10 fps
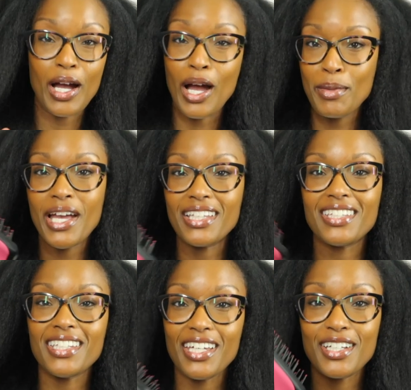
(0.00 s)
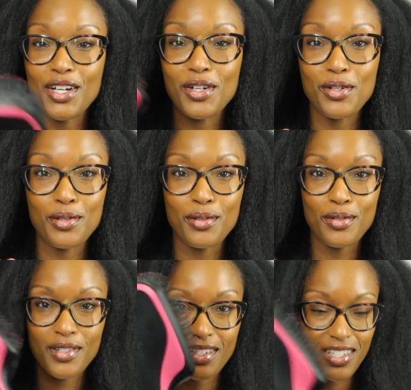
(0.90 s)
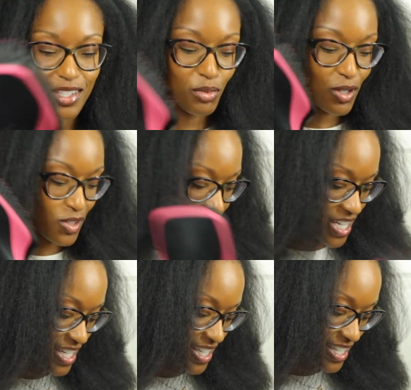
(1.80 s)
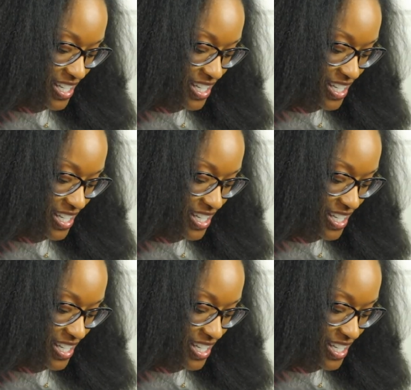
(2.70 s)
I'm gonna have to let go of this blow dryer